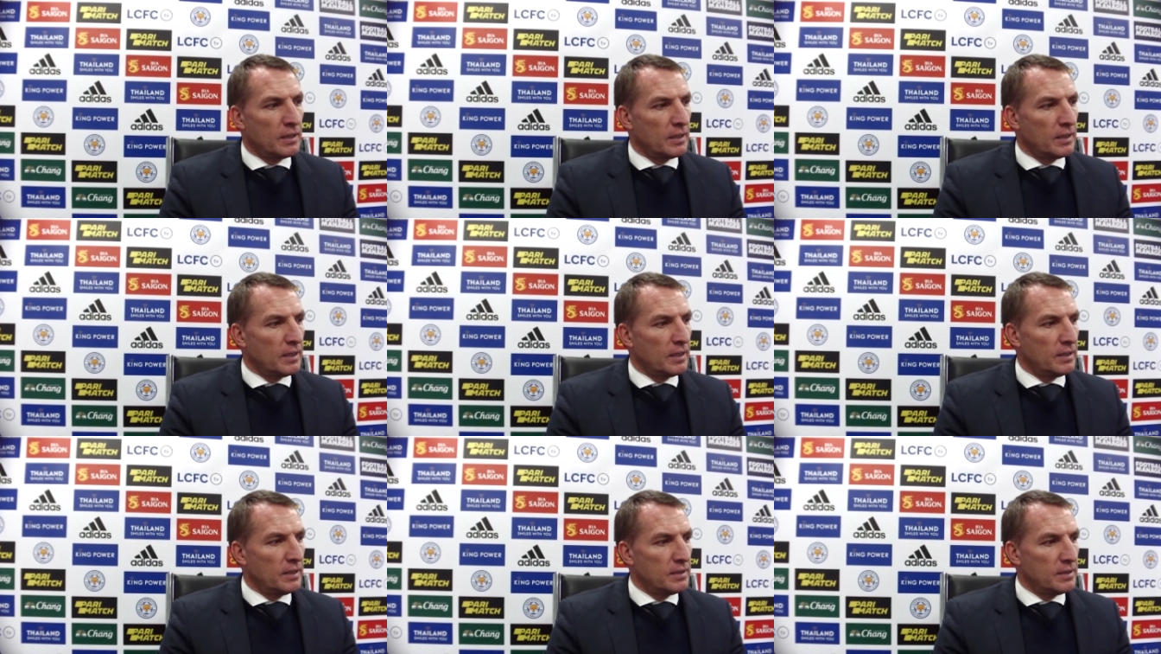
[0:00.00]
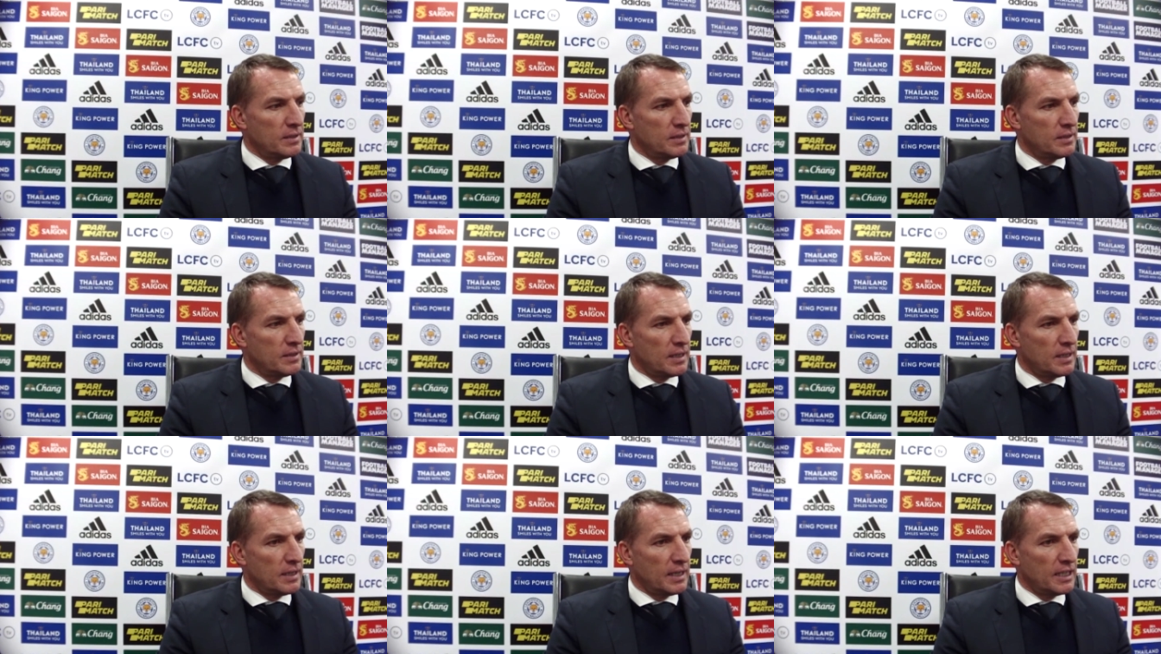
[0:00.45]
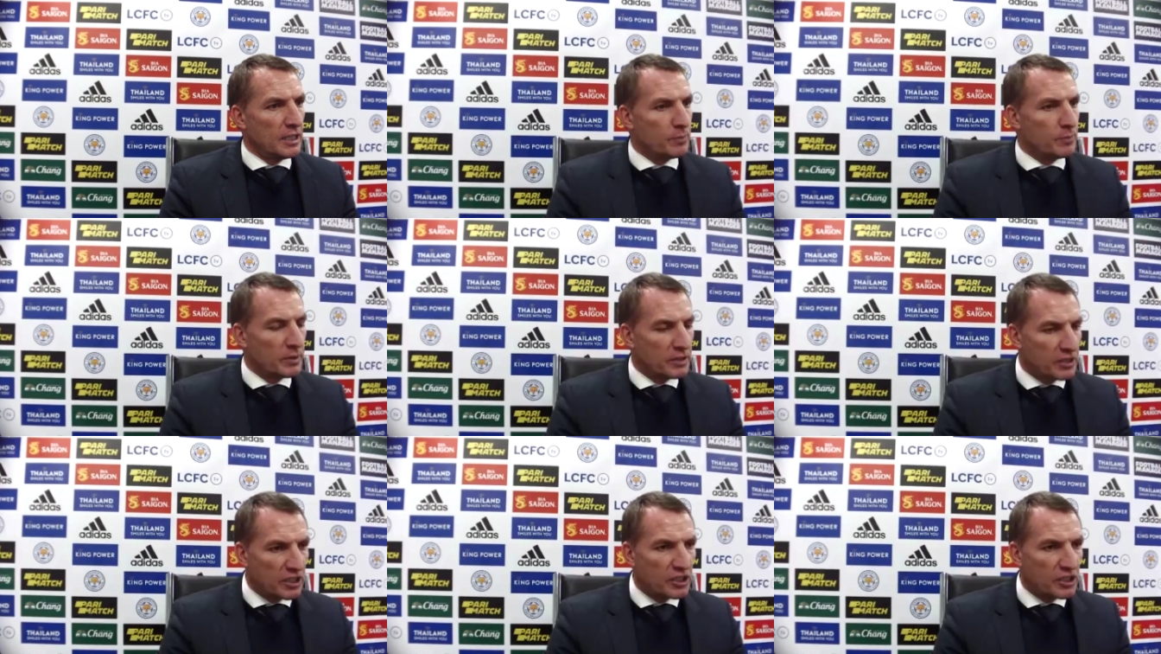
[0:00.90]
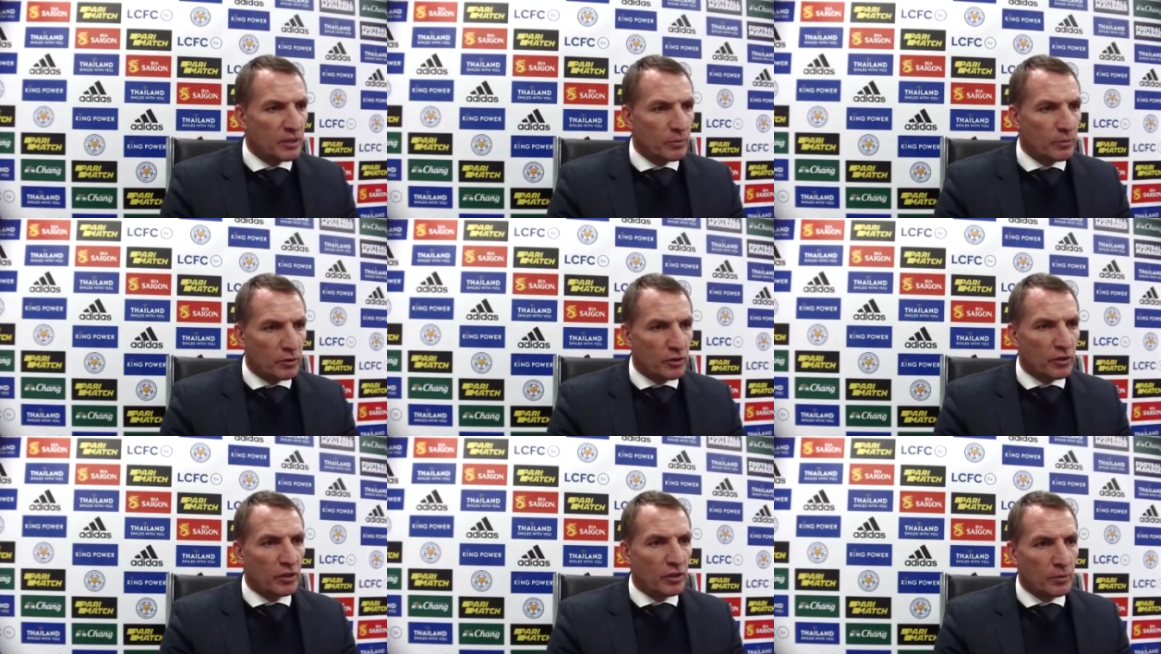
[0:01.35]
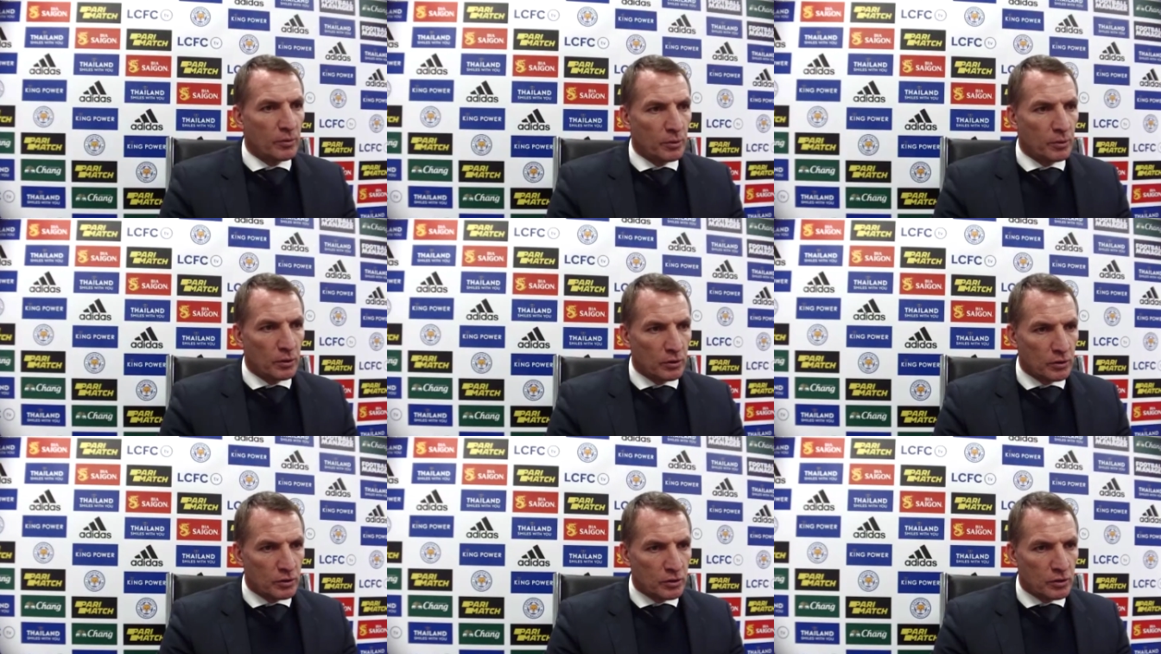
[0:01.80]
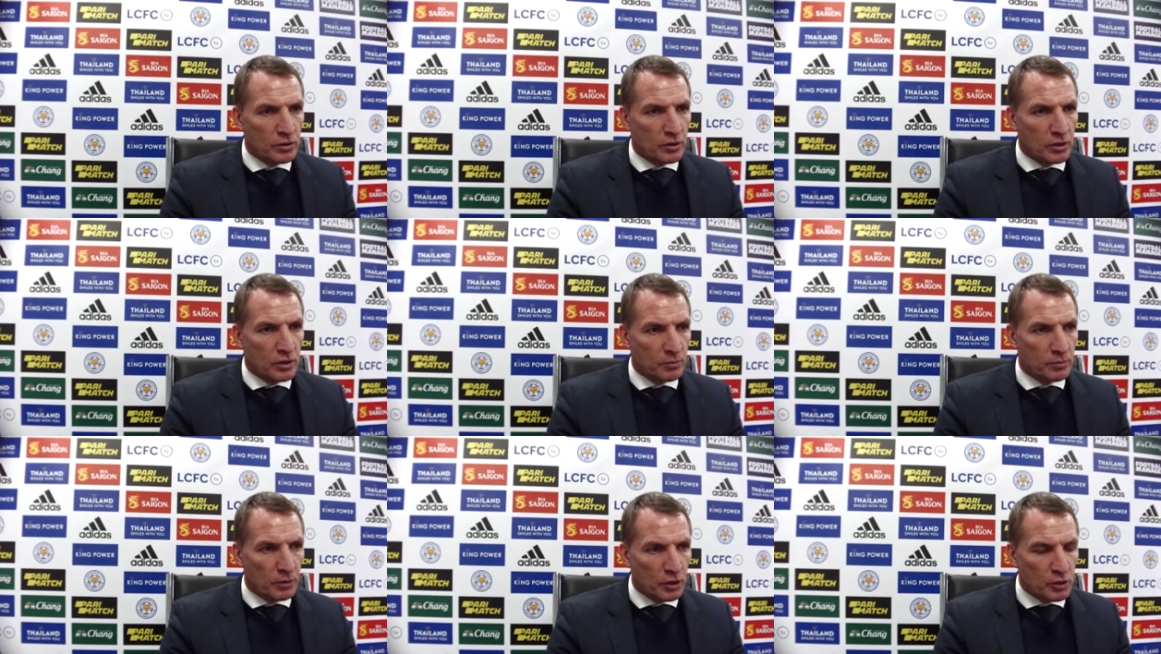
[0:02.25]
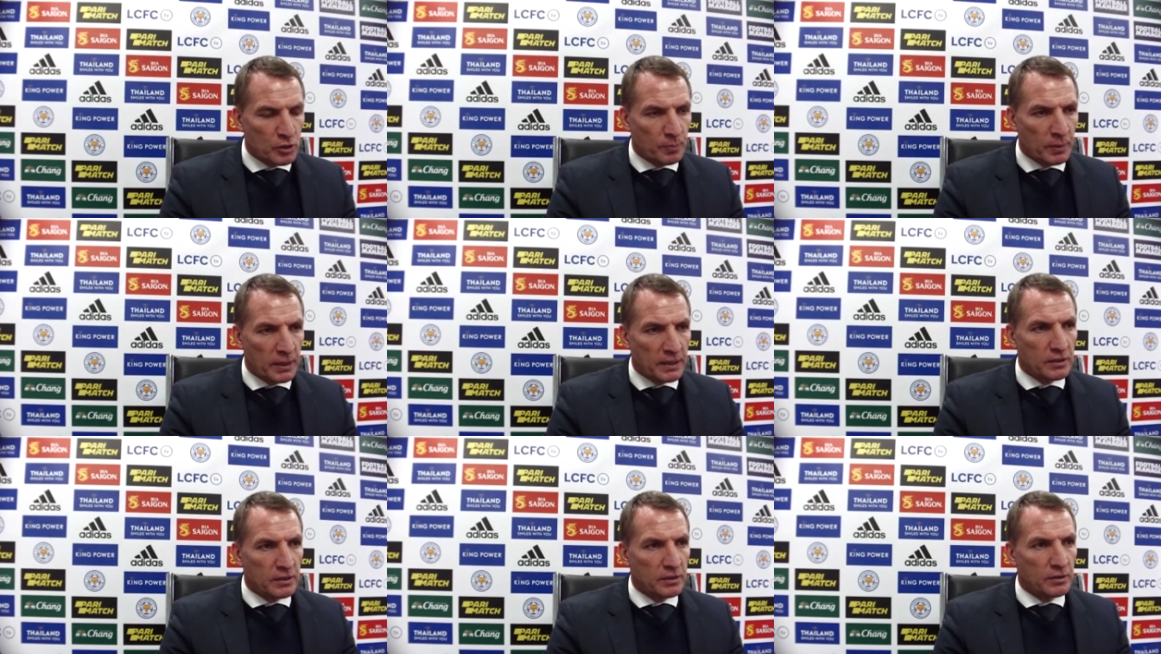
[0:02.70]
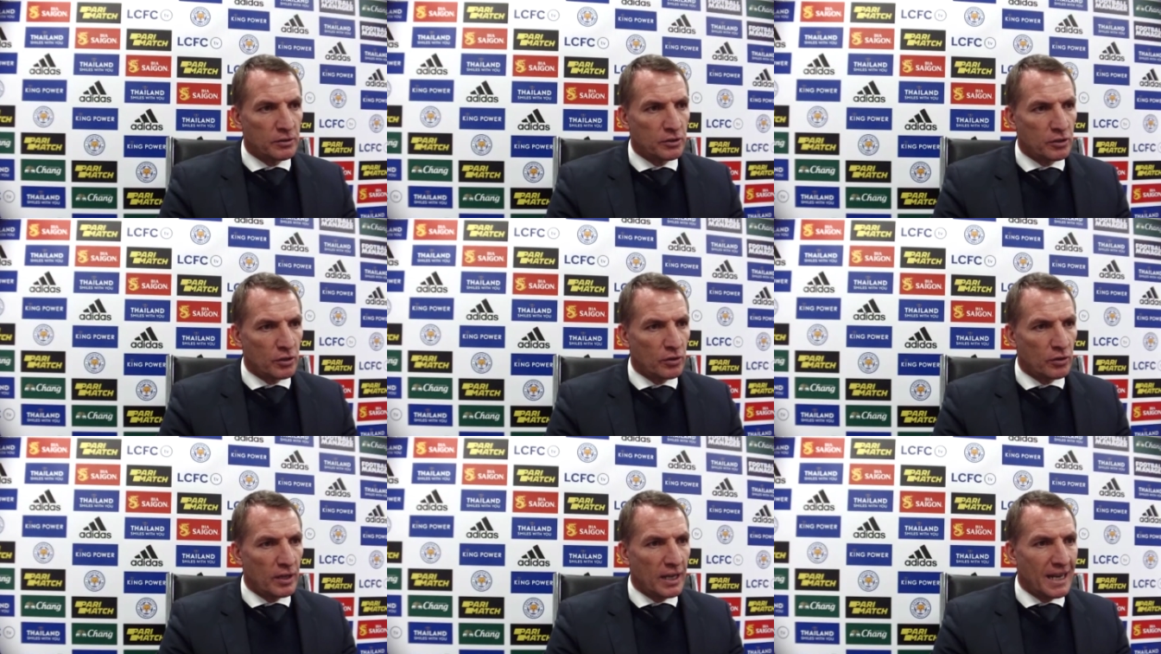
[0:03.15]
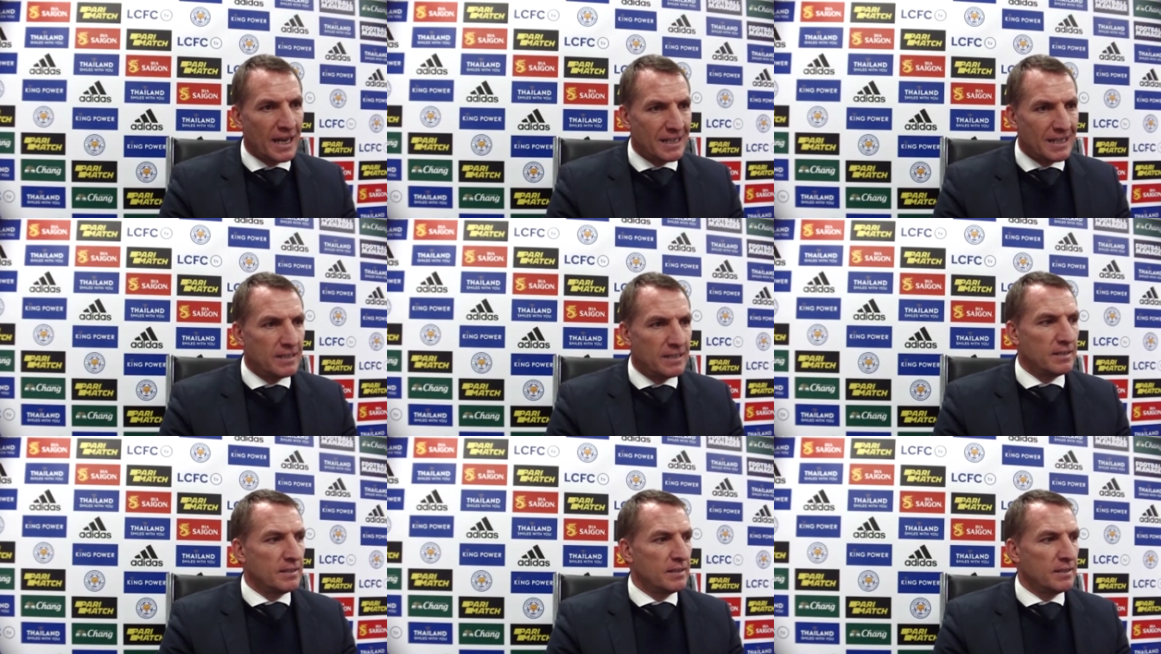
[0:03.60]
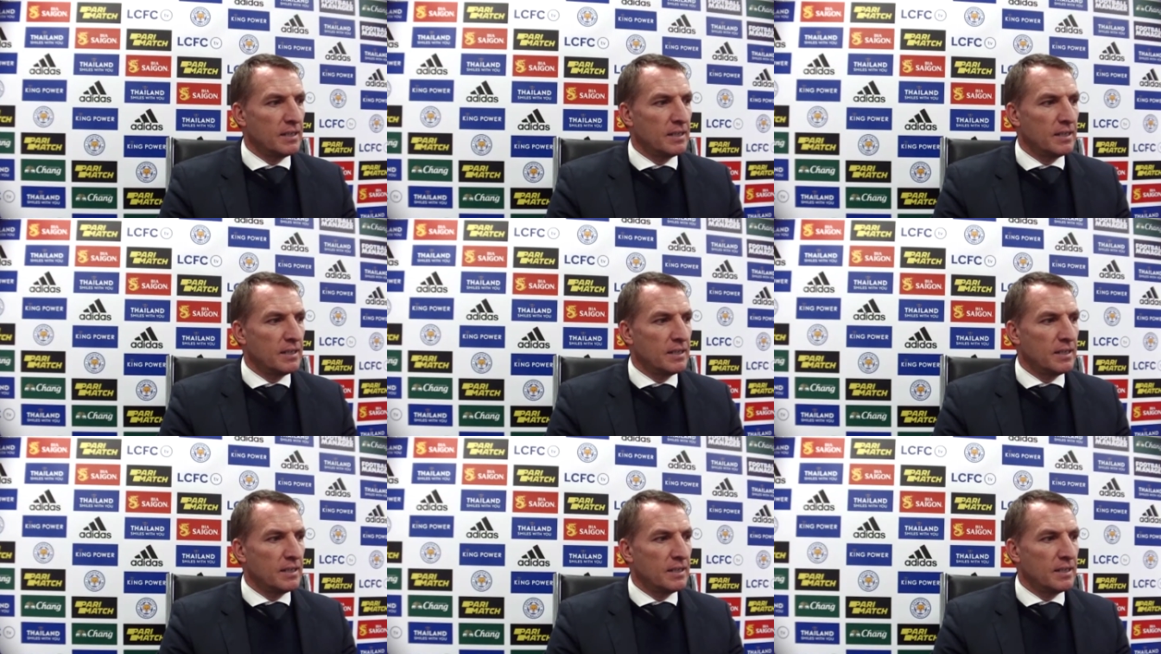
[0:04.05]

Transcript: and uh, his positioning without the ball is, is much better. So then,